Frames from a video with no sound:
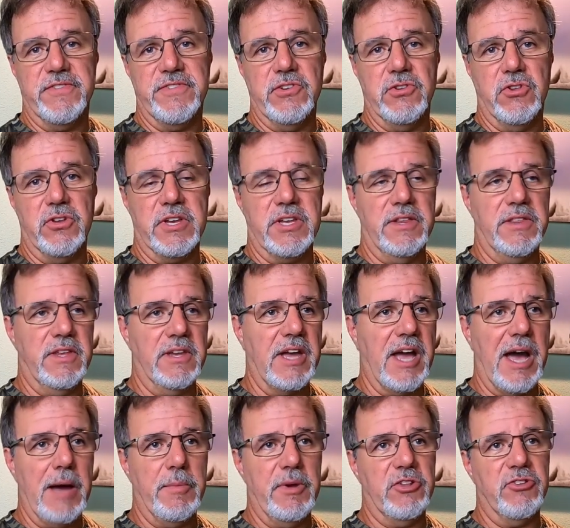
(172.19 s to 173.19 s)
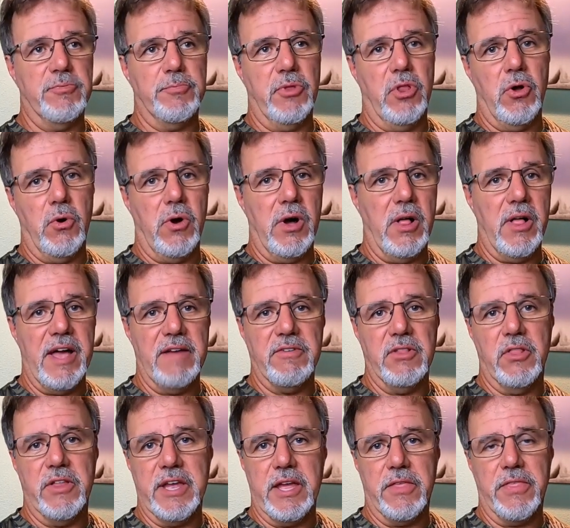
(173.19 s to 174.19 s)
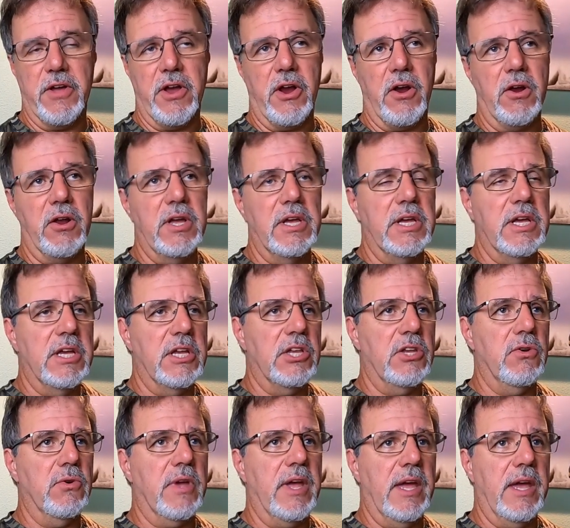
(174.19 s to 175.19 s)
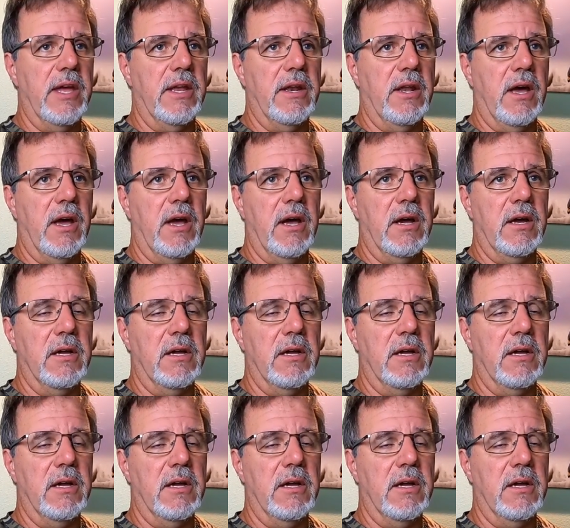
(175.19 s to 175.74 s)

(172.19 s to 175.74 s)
If you look in the comments below, I'll have a link there. You can